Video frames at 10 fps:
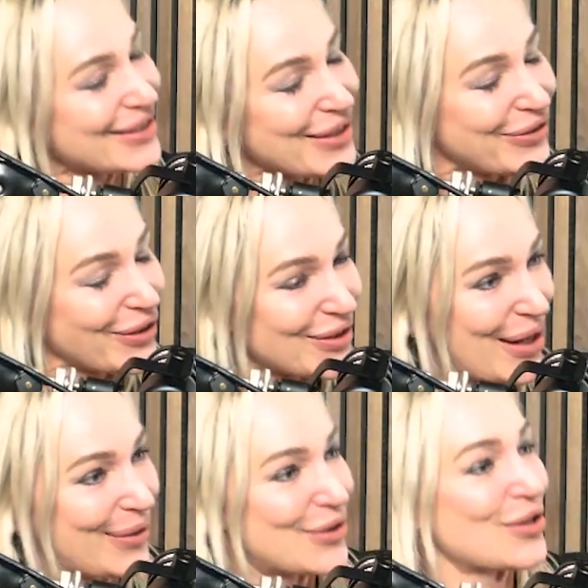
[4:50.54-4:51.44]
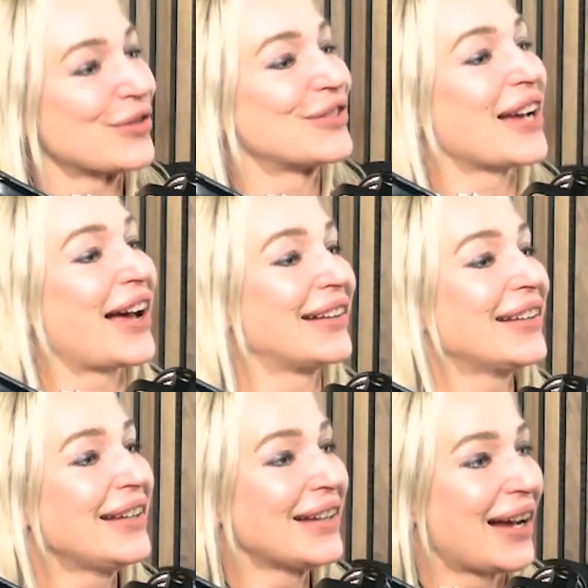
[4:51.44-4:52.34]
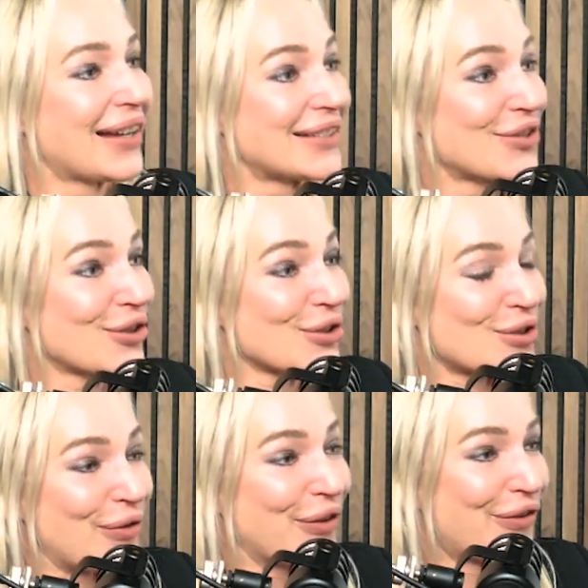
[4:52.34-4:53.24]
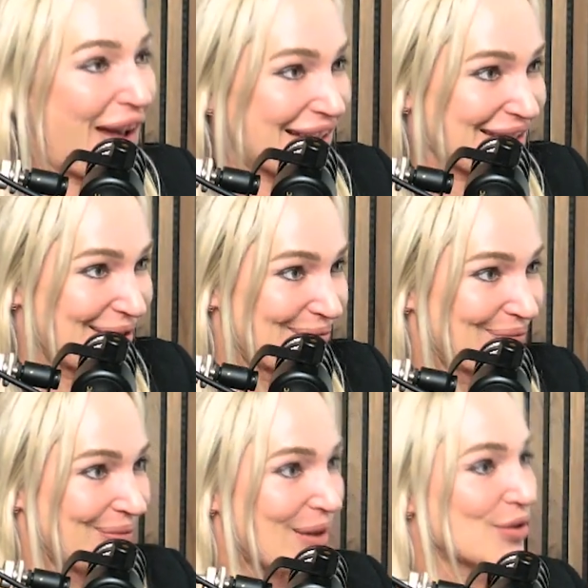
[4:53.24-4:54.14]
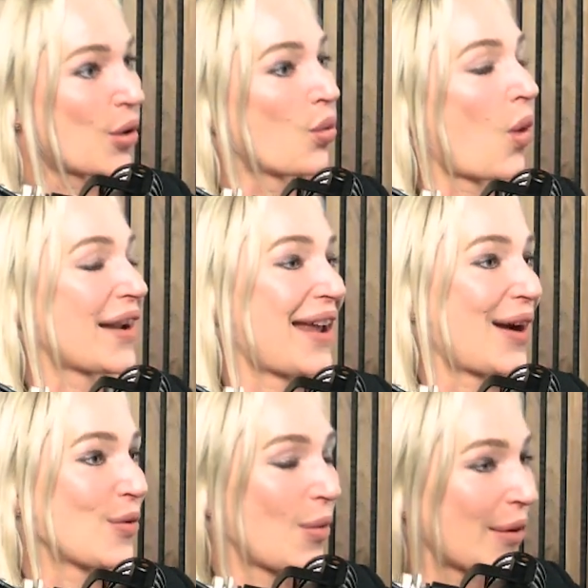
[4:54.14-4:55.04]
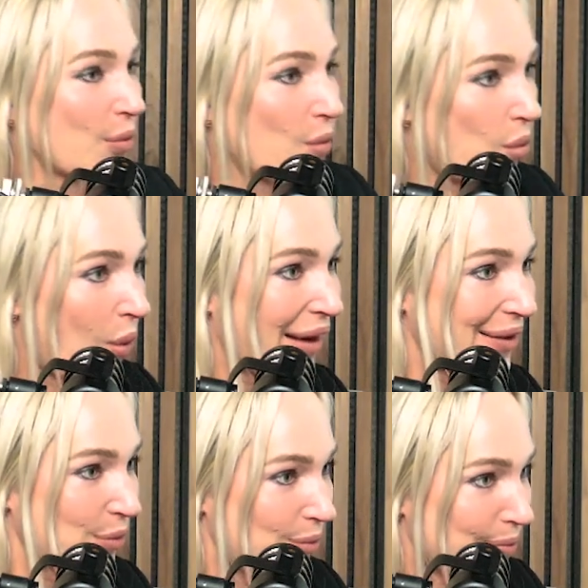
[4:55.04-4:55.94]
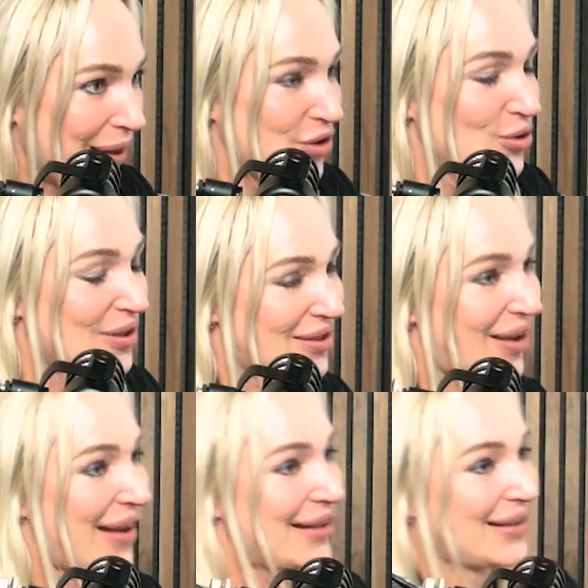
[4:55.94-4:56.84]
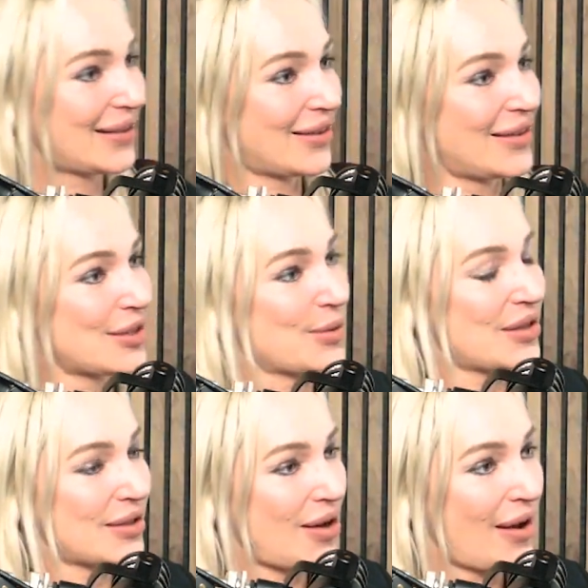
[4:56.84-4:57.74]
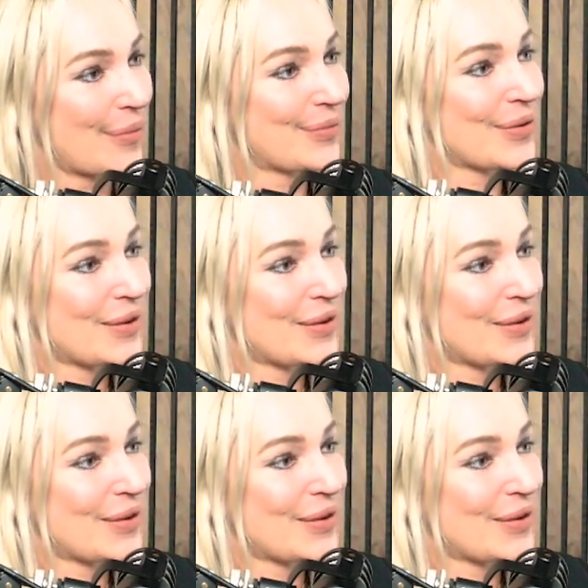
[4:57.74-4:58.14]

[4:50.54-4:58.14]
is the first time that you've done a digital shovel fest. Yeah. So why now? What what made you decide that this was the time?